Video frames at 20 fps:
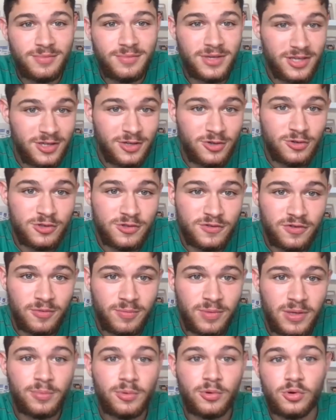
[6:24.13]
to be huge for
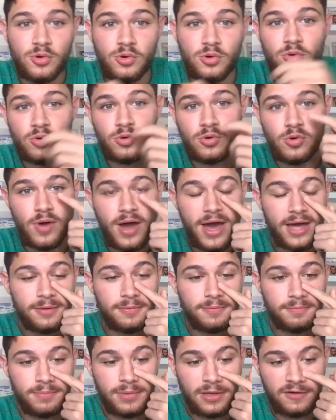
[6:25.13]
people who who
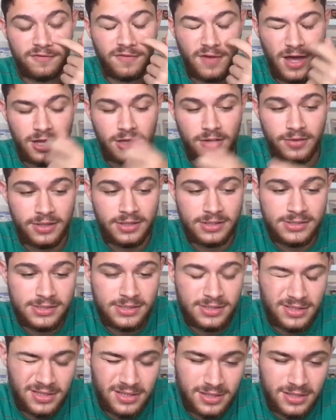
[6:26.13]
had big followings,